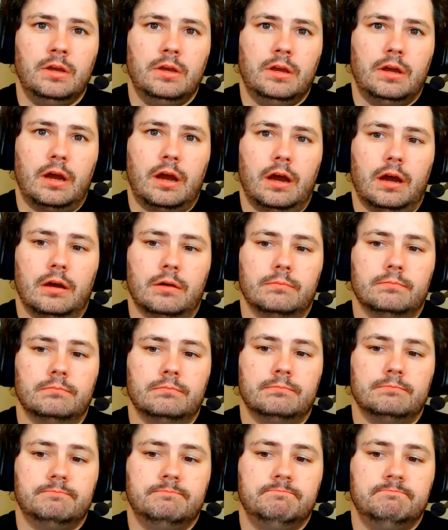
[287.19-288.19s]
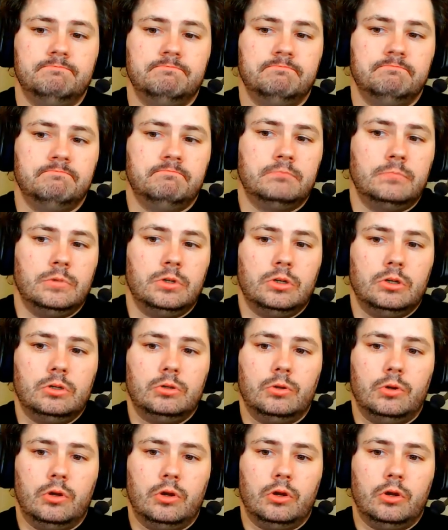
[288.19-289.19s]
Um,
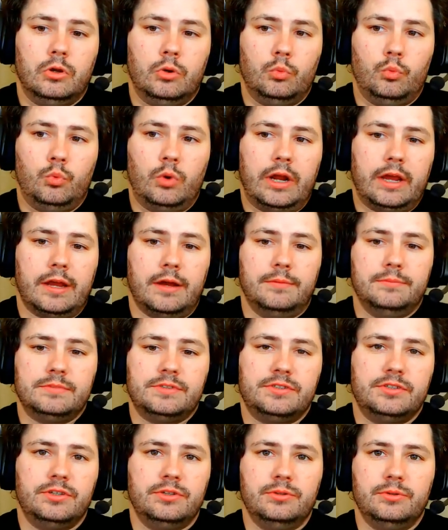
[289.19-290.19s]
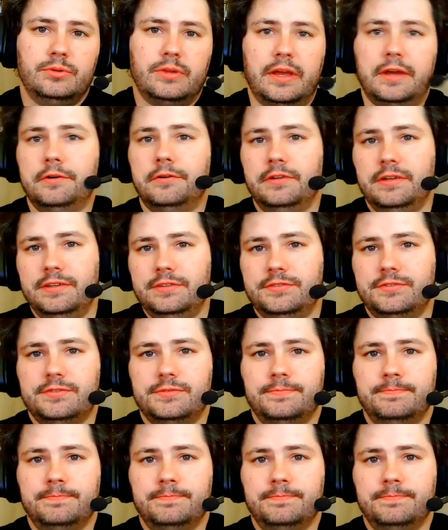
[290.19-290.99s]
when it comes to the illness,